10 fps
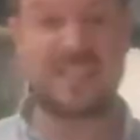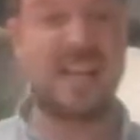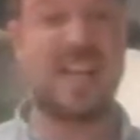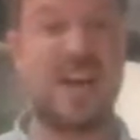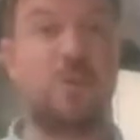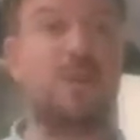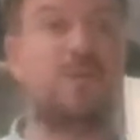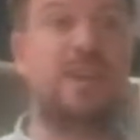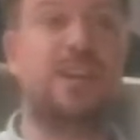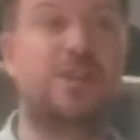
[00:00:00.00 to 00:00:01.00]
That's kind of how
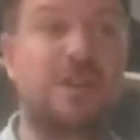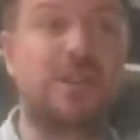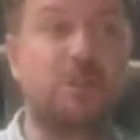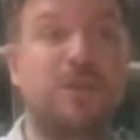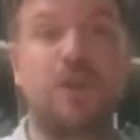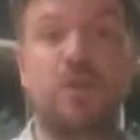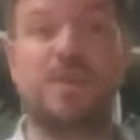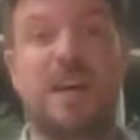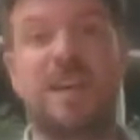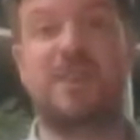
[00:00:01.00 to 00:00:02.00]
we've done it at Churrasco. We've
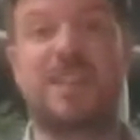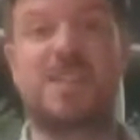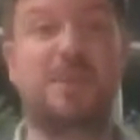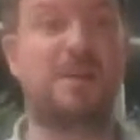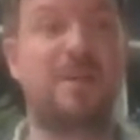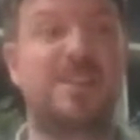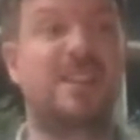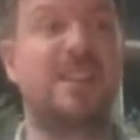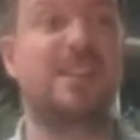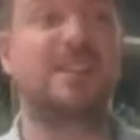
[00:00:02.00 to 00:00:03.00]
always kind of
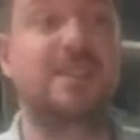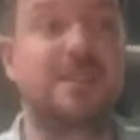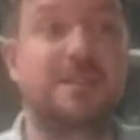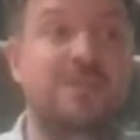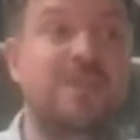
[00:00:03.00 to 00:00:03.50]
experimented things, and